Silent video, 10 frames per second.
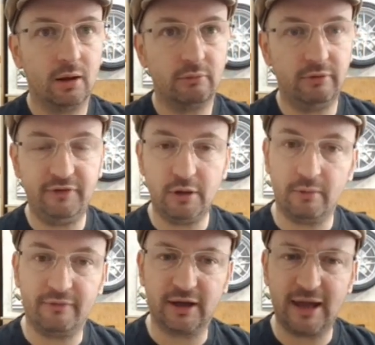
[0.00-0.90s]

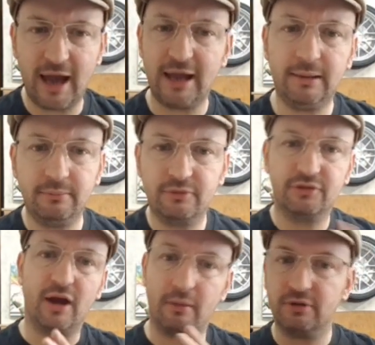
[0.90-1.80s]
review of a game
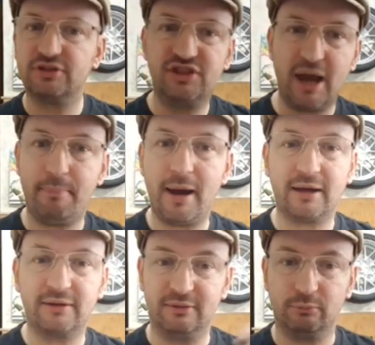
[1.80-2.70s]
that was
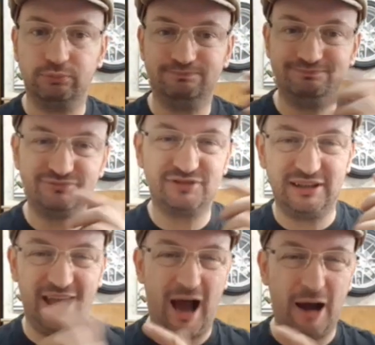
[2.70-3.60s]
Jetpack that
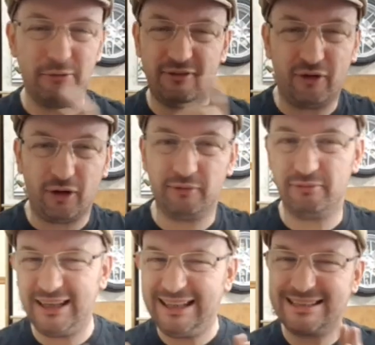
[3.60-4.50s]
only fired
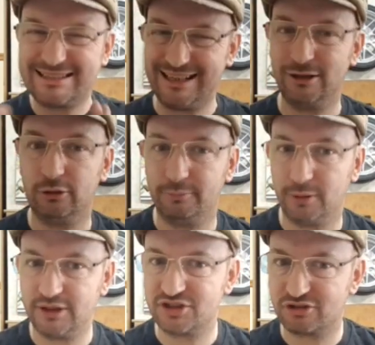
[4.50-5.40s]
really single
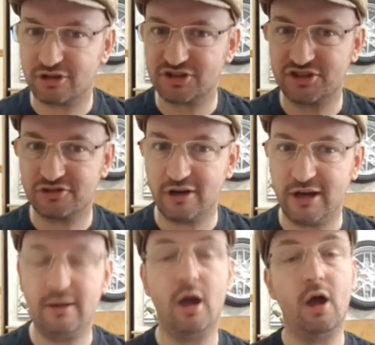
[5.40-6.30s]
bullets across the
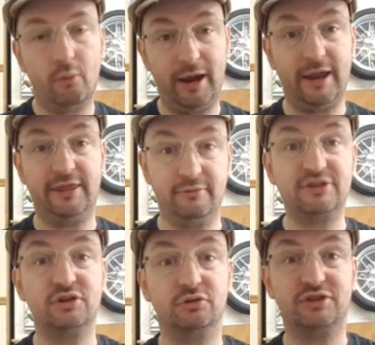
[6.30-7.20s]
screen, where the
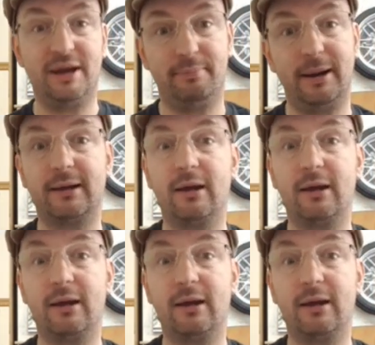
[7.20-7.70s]
original Jetpack